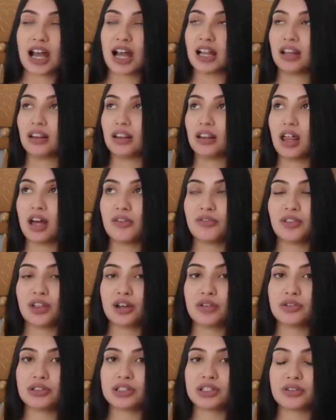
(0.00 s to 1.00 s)
I love
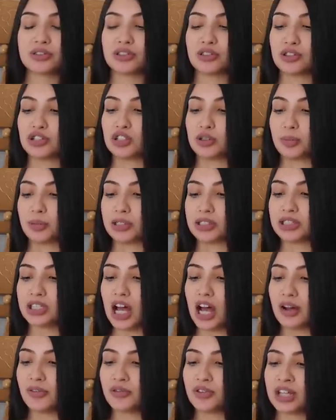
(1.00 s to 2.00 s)
those. Those are super
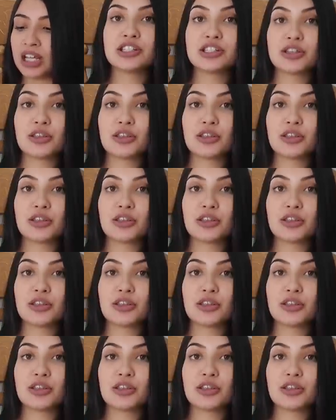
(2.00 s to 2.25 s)
soft.